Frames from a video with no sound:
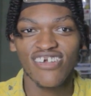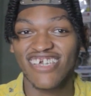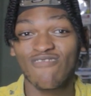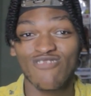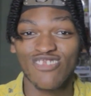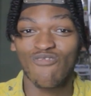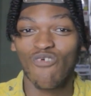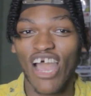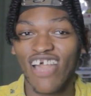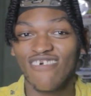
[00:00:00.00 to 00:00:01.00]
It was the
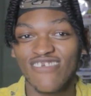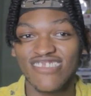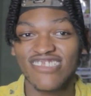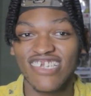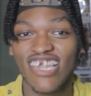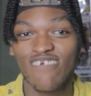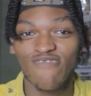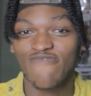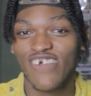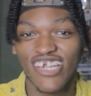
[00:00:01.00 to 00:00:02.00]
wildest he
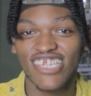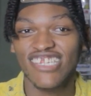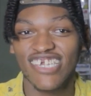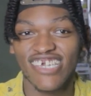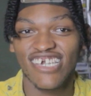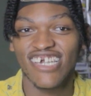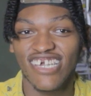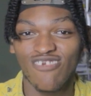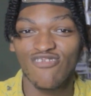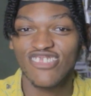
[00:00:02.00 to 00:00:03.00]
ever fucking did it,
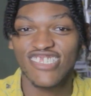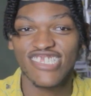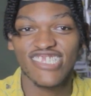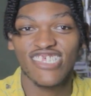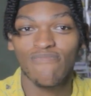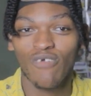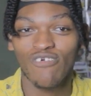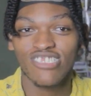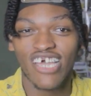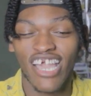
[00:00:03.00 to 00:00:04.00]
and it was just the
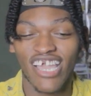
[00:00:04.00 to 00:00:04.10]
most,